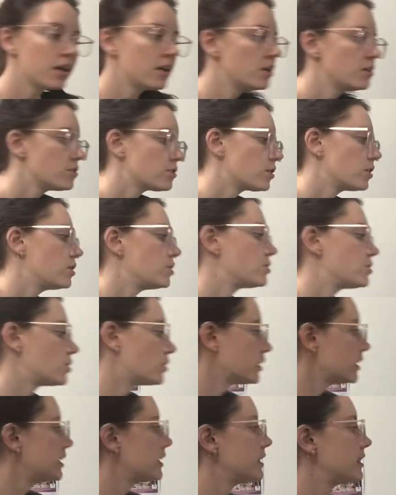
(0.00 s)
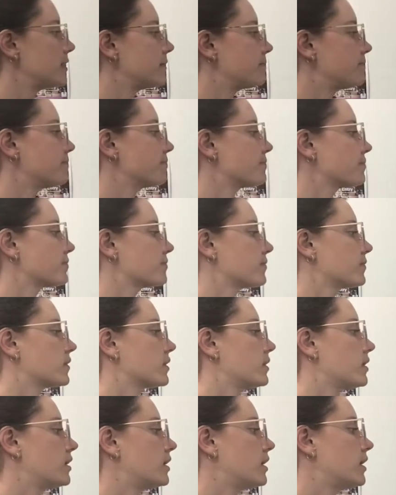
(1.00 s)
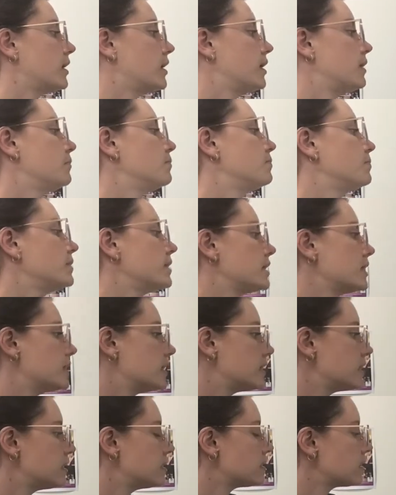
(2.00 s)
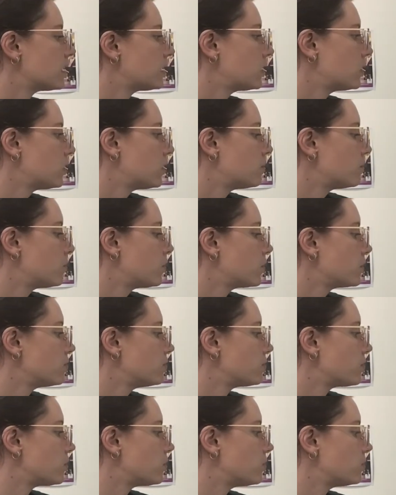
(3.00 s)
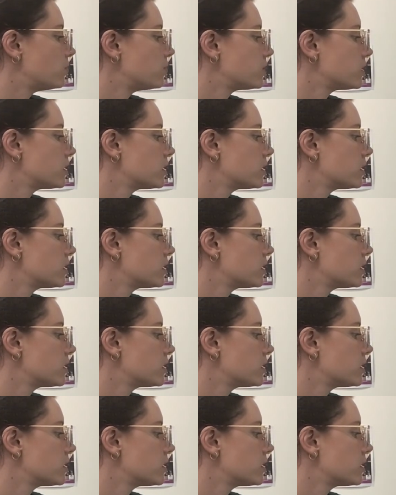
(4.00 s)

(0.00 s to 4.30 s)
So donkey is a lot more involved